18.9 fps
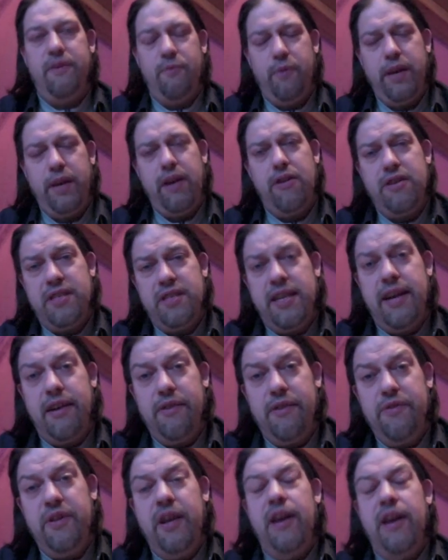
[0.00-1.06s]

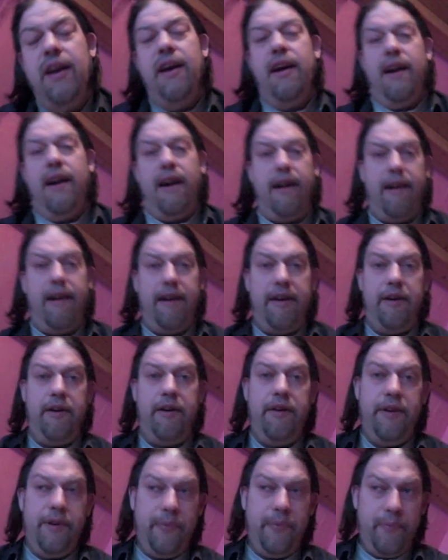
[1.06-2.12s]
ourselves are
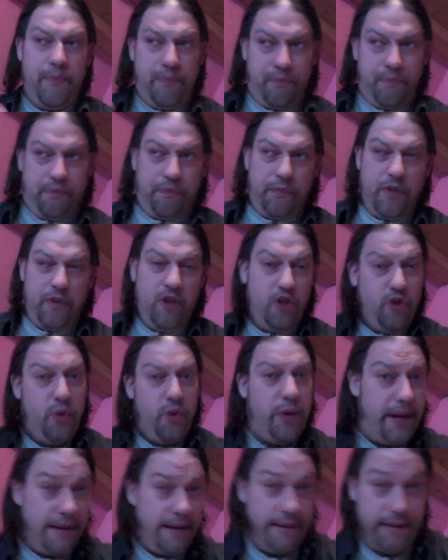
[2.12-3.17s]

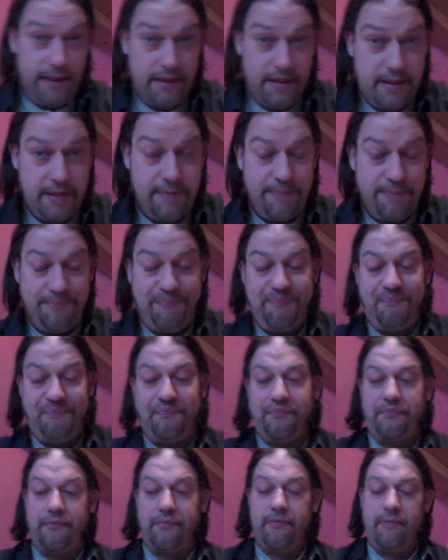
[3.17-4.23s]
doing this.
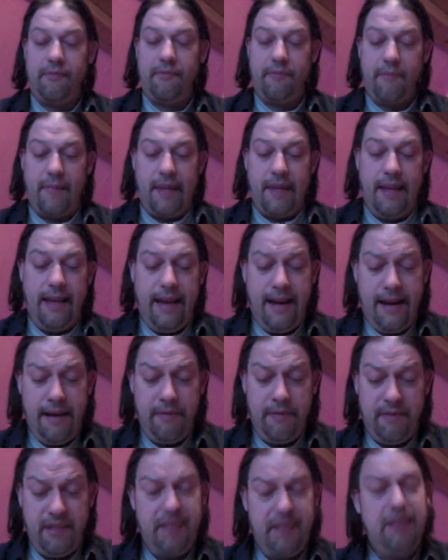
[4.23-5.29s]

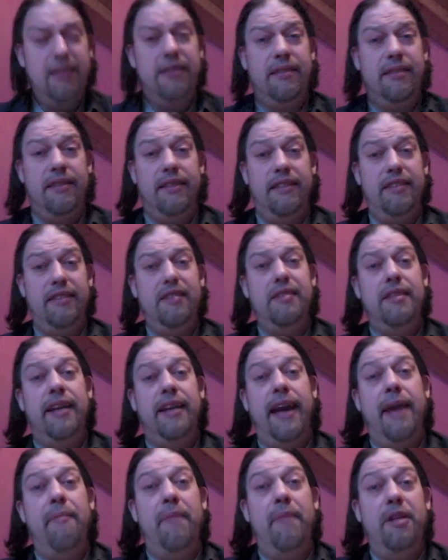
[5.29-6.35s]
This is a
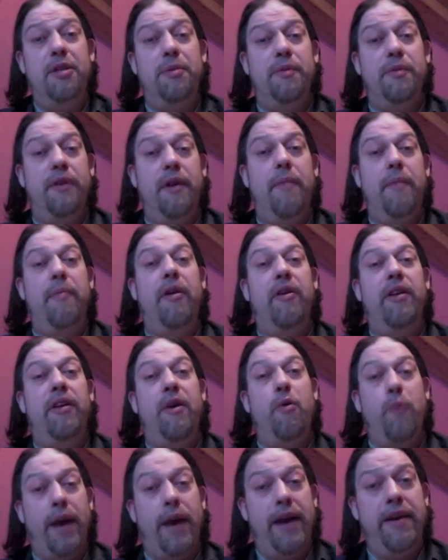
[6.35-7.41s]
game much about
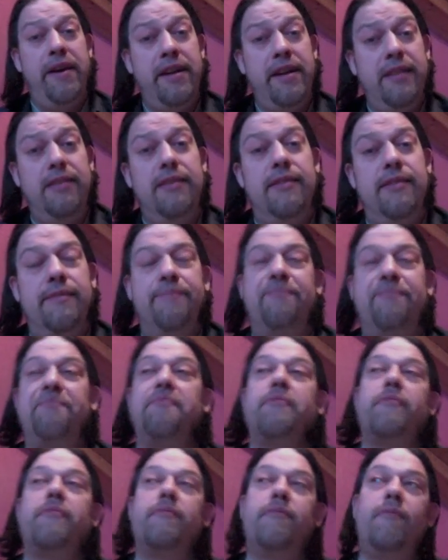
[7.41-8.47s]
awareness,
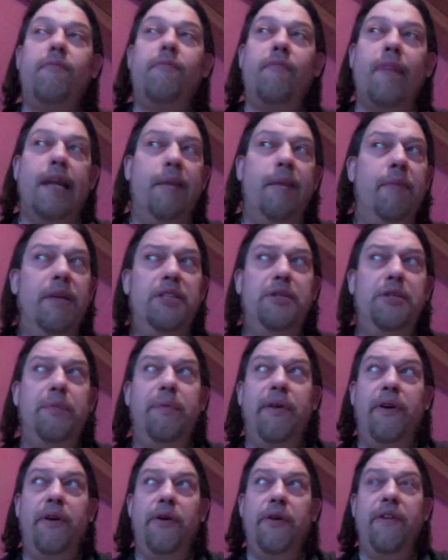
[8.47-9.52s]
much
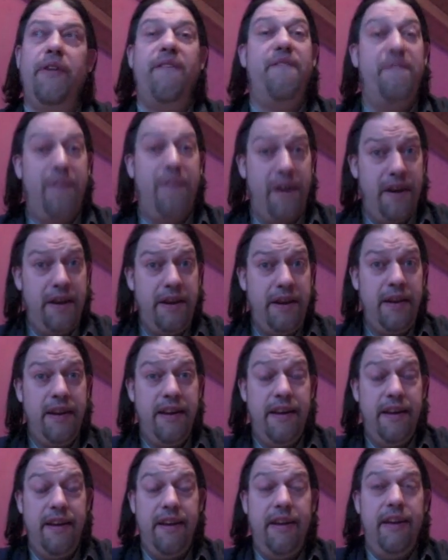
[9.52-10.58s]
about fun,
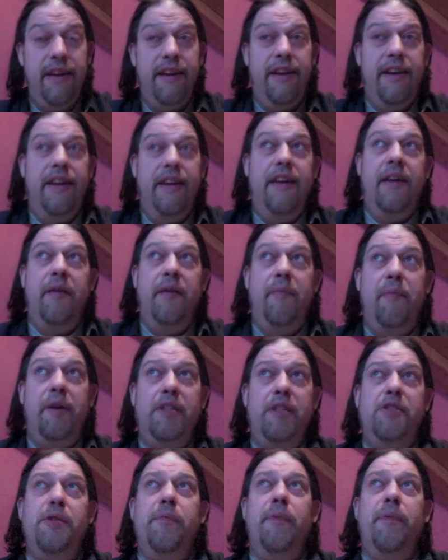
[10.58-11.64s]

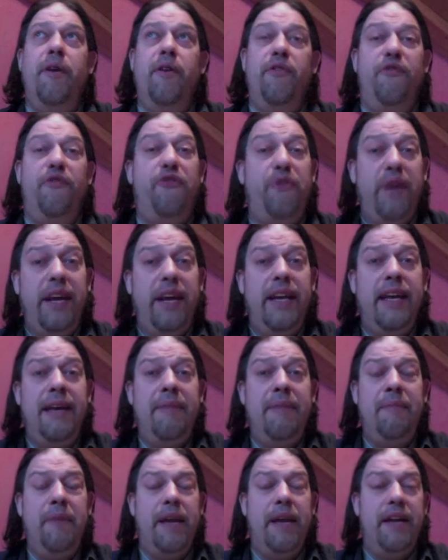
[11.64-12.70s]
much about
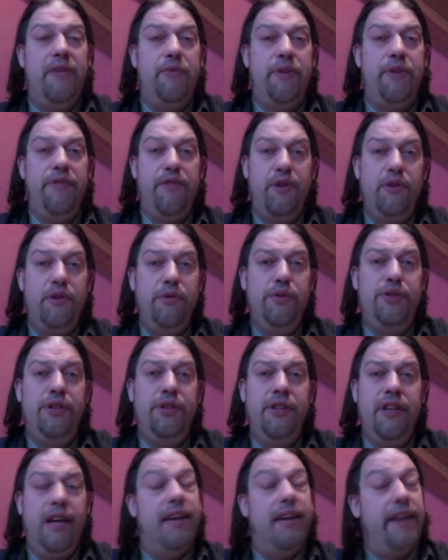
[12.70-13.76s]
freedom and
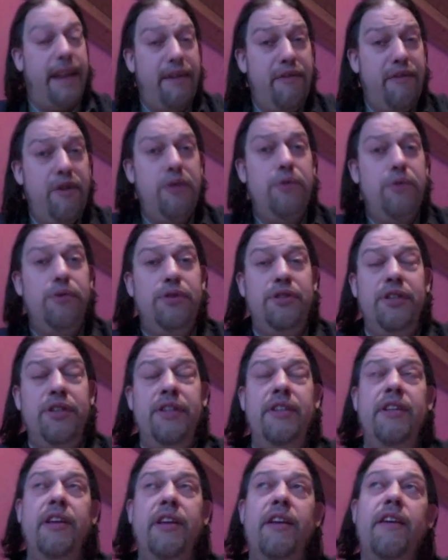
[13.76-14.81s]
revolution and evolution,